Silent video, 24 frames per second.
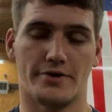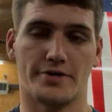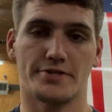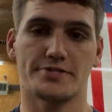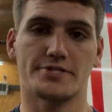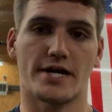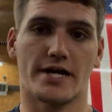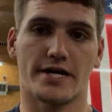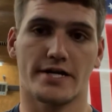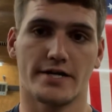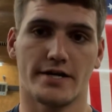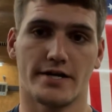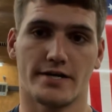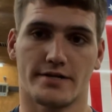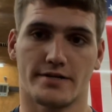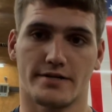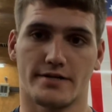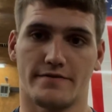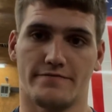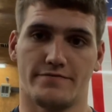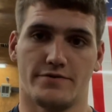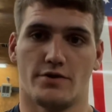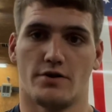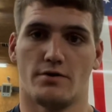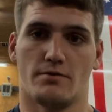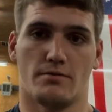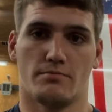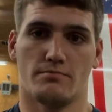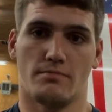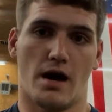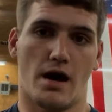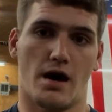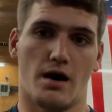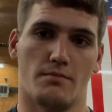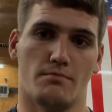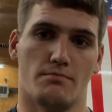It's like cutting. If you're
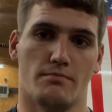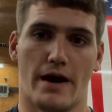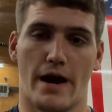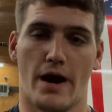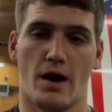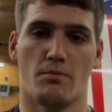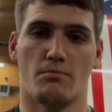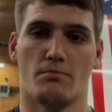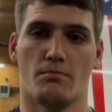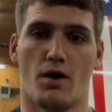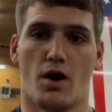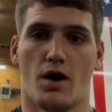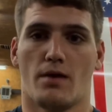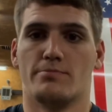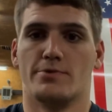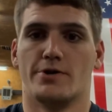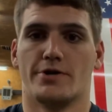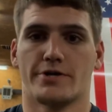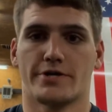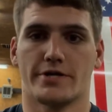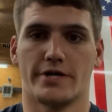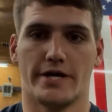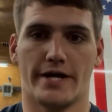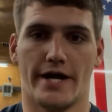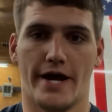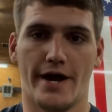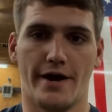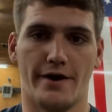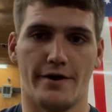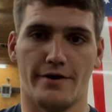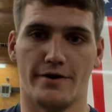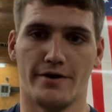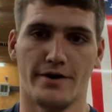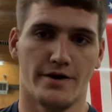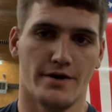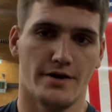a barber and cut
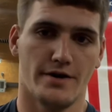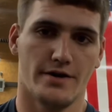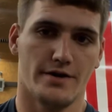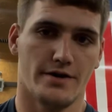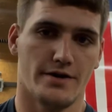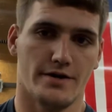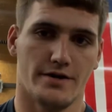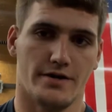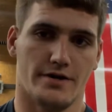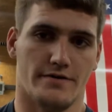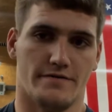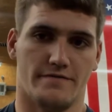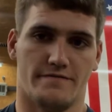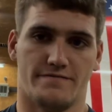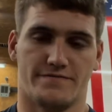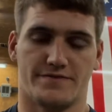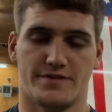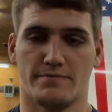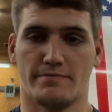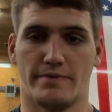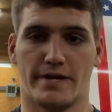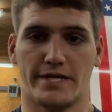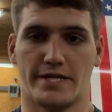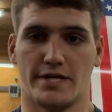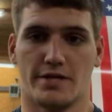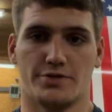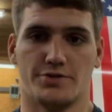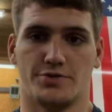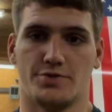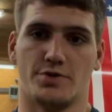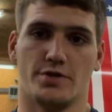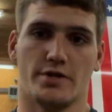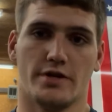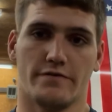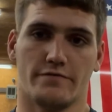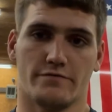hair, if somebody tells you
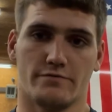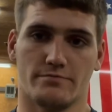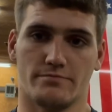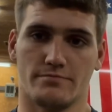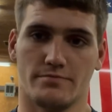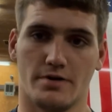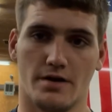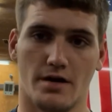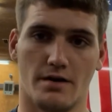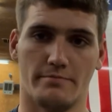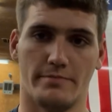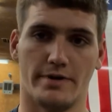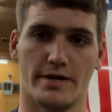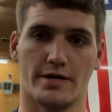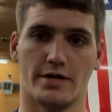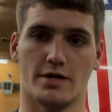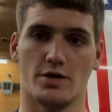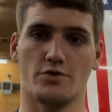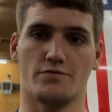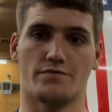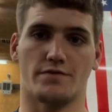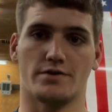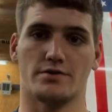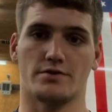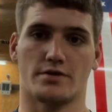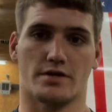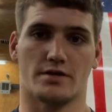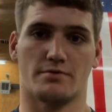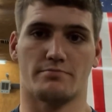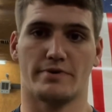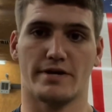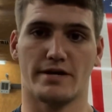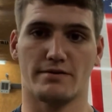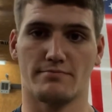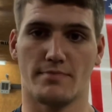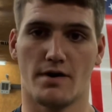to give them a big goofy looking
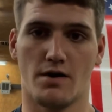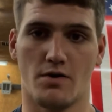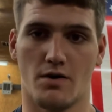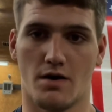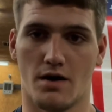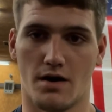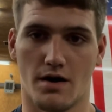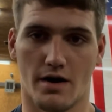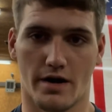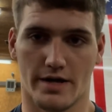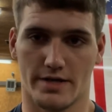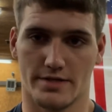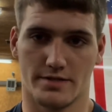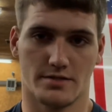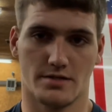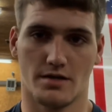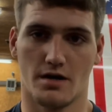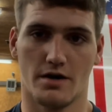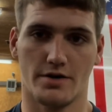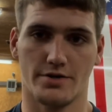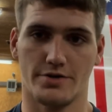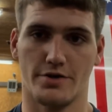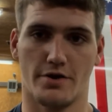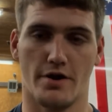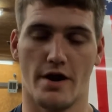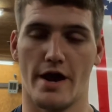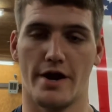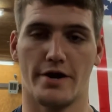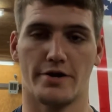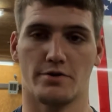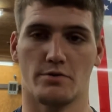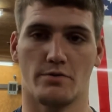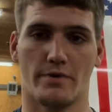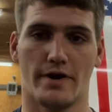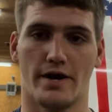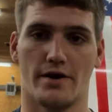pink mohawk, it's not your hair
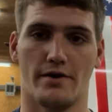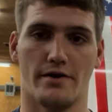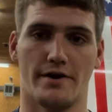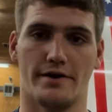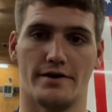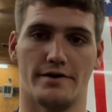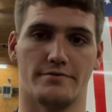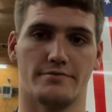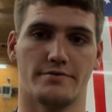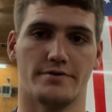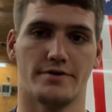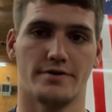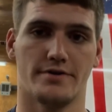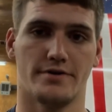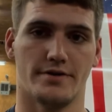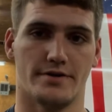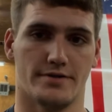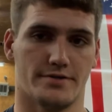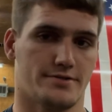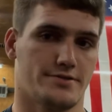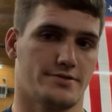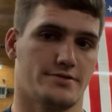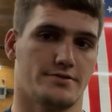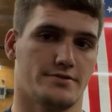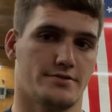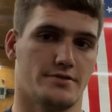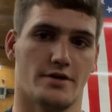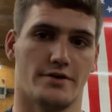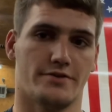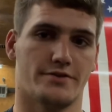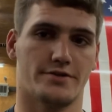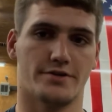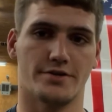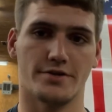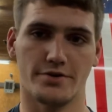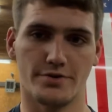to wear around. It's
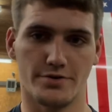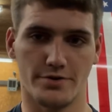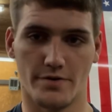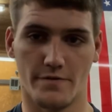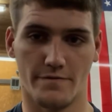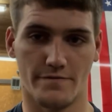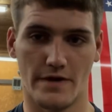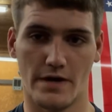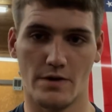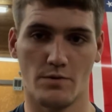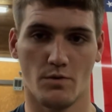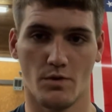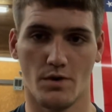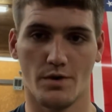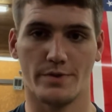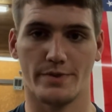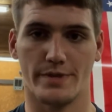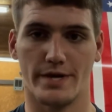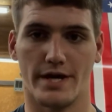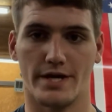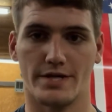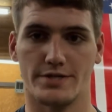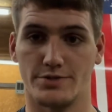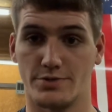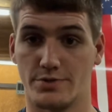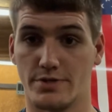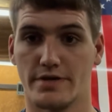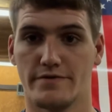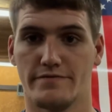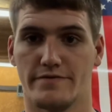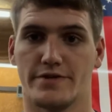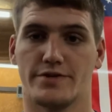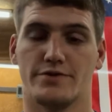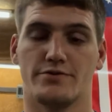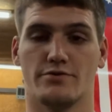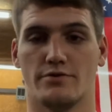nothing to you. If they want that, you give
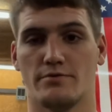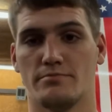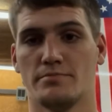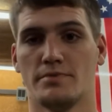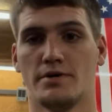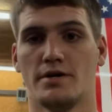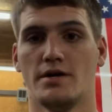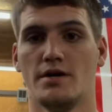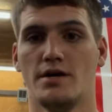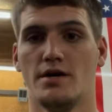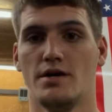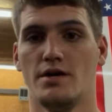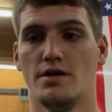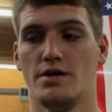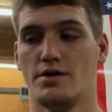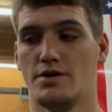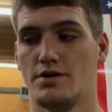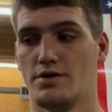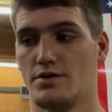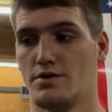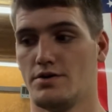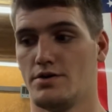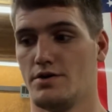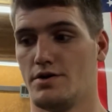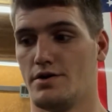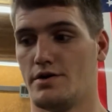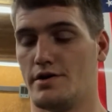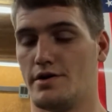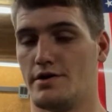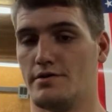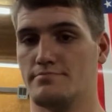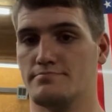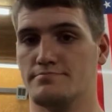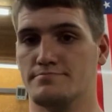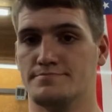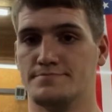it to
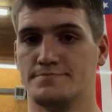them.